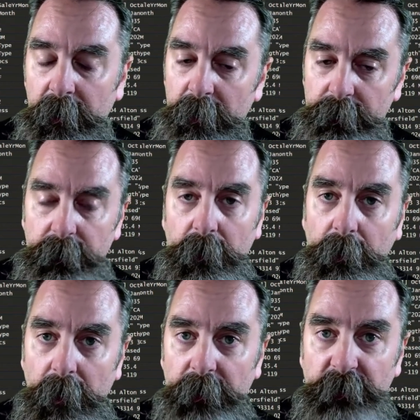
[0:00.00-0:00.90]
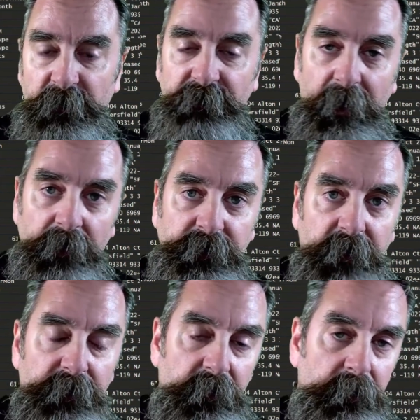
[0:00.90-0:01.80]
There are other providers out
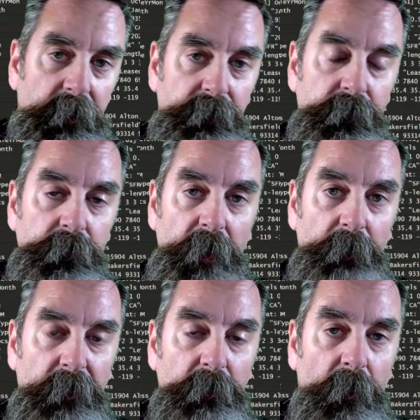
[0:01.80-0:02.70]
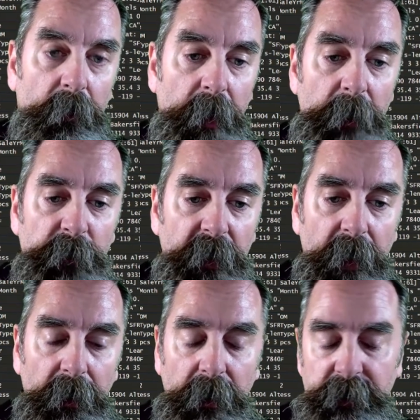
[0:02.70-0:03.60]
there that do not require API,
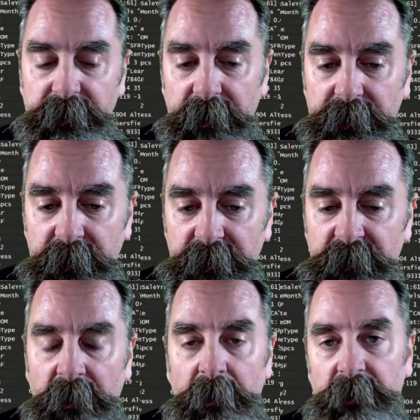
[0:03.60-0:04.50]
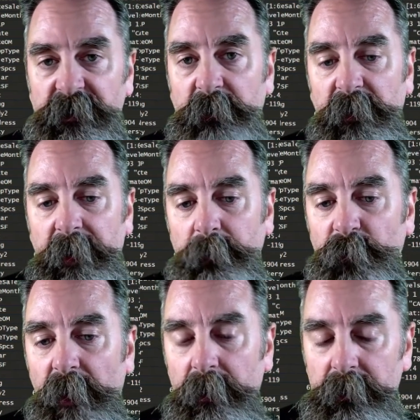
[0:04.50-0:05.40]
like Census. Some of them
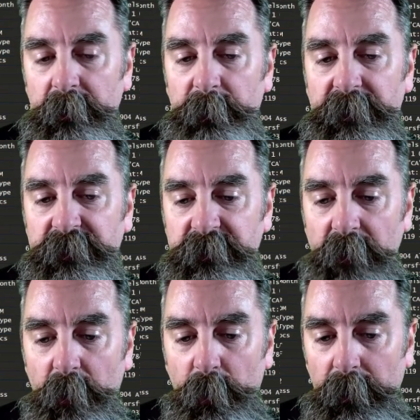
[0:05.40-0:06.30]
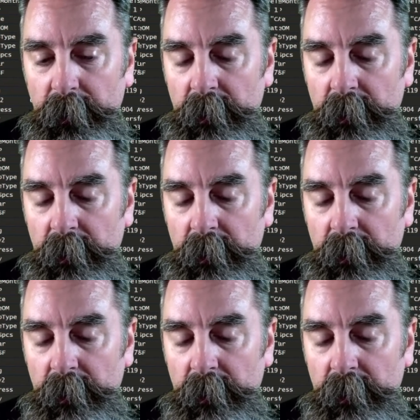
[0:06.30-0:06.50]
run a little bit slower.